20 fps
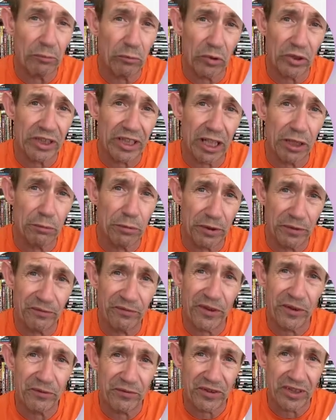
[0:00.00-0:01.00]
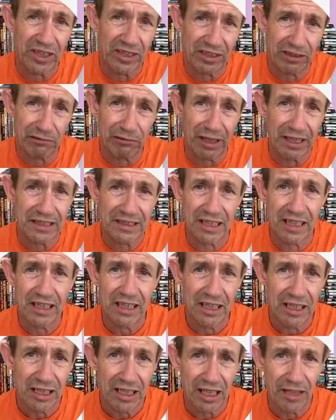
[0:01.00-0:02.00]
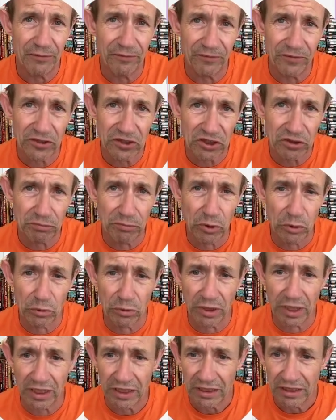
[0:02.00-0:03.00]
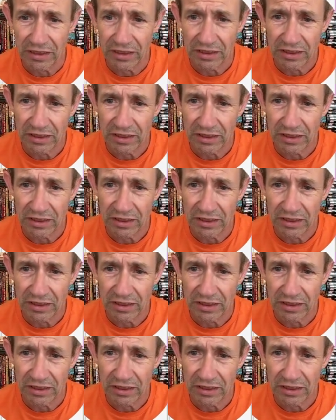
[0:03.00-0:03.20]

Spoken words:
want to go with 50 to create a smaller